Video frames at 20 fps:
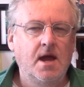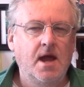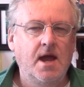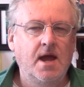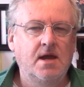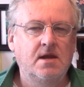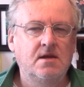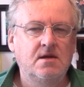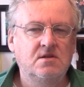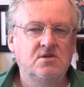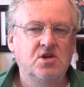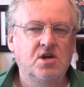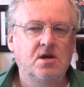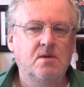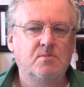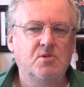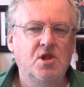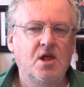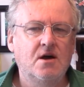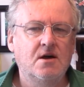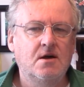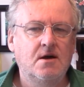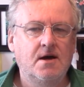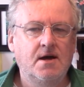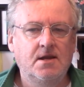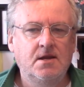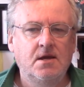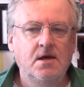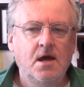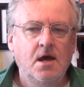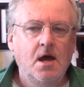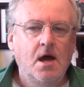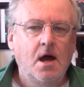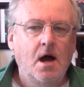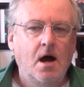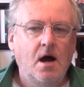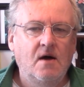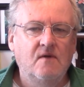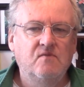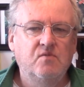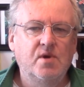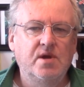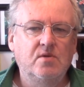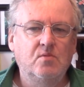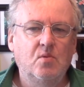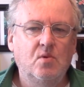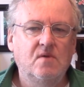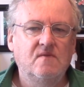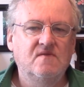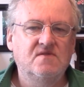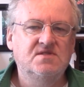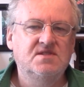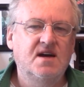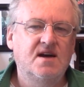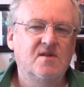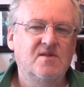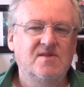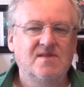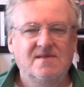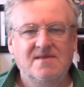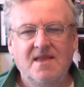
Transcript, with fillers: And uh, Jacob Cluckham of Wheaton Warrenville South.